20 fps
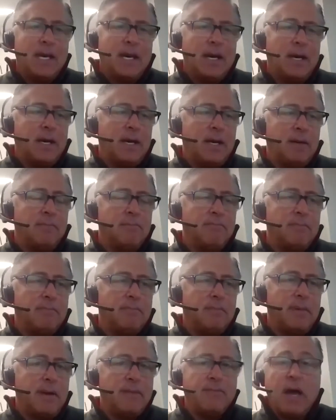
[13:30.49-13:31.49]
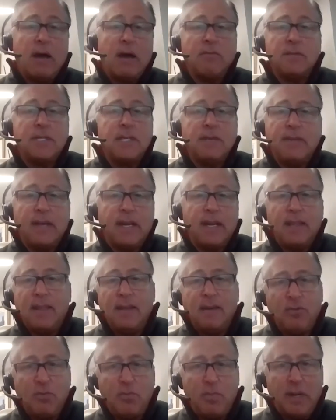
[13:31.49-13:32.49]
Have not received
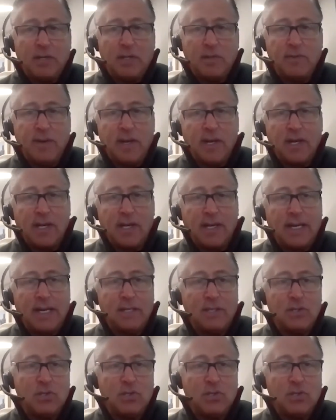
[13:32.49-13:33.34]
anything from Pennsylvania yet.